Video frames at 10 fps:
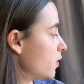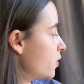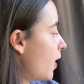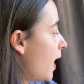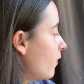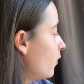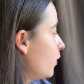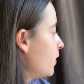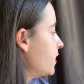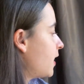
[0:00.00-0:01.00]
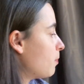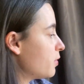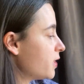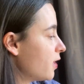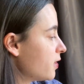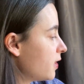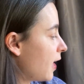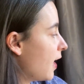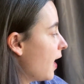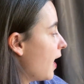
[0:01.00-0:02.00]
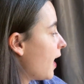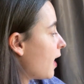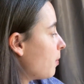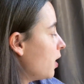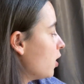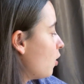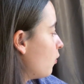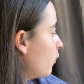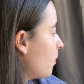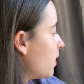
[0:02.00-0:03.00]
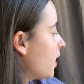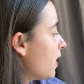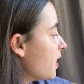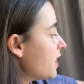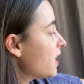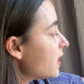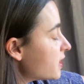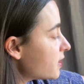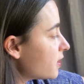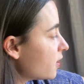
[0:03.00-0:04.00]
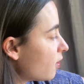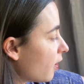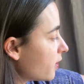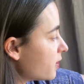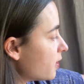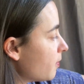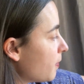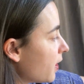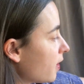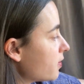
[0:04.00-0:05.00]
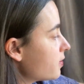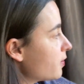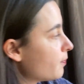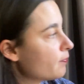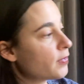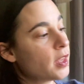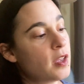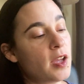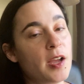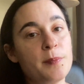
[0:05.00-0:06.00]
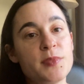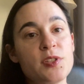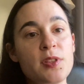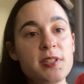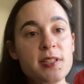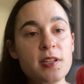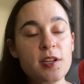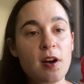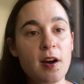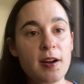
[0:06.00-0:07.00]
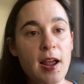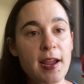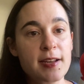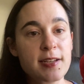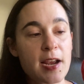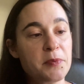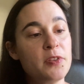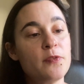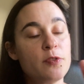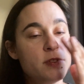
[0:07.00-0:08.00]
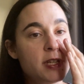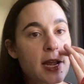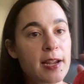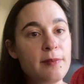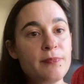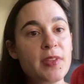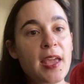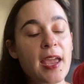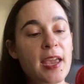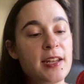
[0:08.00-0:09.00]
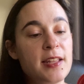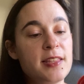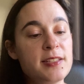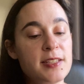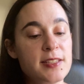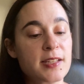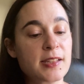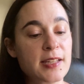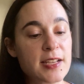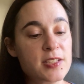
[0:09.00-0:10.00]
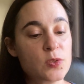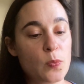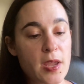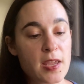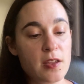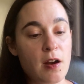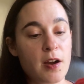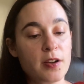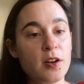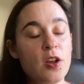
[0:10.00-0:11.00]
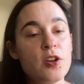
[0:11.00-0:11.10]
So I have a few examples here today, and I'm going to go from the thinnest yarn to the biggest. So this is a yarn I dyed with food dye, and this is lace weight yarn.